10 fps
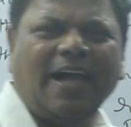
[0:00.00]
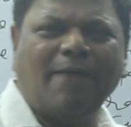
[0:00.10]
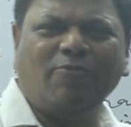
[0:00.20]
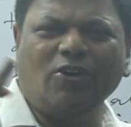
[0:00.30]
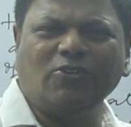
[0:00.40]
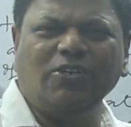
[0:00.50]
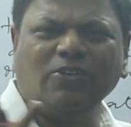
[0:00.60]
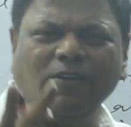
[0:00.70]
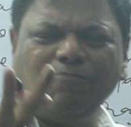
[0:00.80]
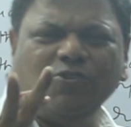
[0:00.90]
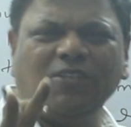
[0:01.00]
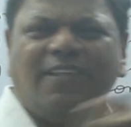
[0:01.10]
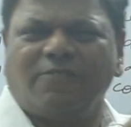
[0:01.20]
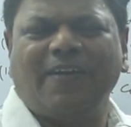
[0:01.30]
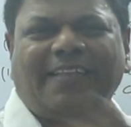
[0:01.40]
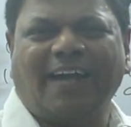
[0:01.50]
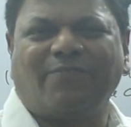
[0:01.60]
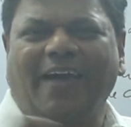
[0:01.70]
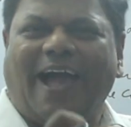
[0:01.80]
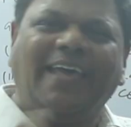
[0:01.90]
I am not doing confused this way,
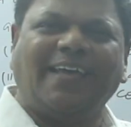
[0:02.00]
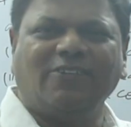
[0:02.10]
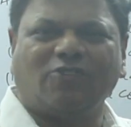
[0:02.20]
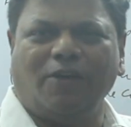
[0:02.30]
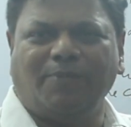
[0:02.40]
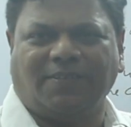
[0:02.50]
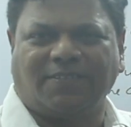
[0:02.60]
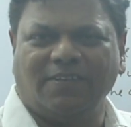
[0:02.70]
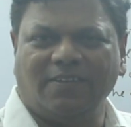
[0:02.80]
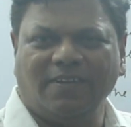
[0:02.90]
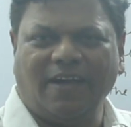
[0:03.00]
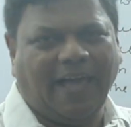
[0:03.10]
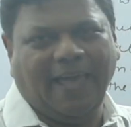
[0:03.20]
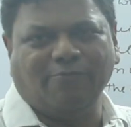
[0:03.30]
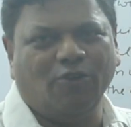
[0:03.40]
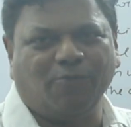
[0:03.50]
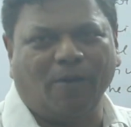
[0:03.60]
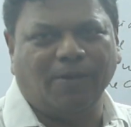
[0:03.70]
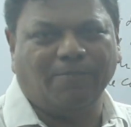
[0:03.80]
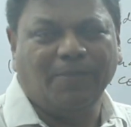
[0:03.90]
that way. I can solve it. I have no
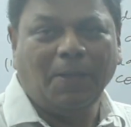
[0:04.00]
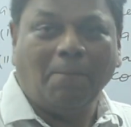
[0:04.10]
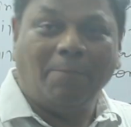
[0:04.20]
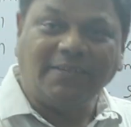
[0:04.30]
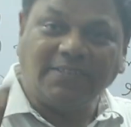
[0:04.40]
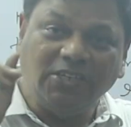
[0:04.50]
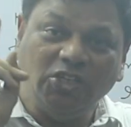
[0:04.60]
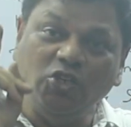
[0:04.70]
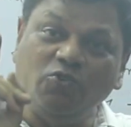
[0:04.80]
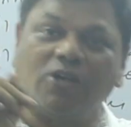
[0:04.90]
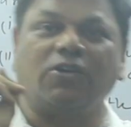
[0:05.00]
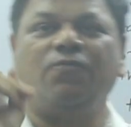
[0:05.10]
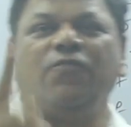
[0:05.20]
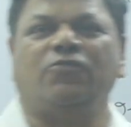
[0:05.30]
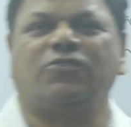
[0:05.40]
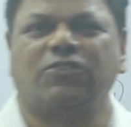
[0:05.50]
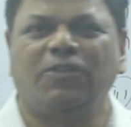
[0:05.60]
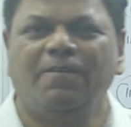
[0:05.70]
problem. But you are confused.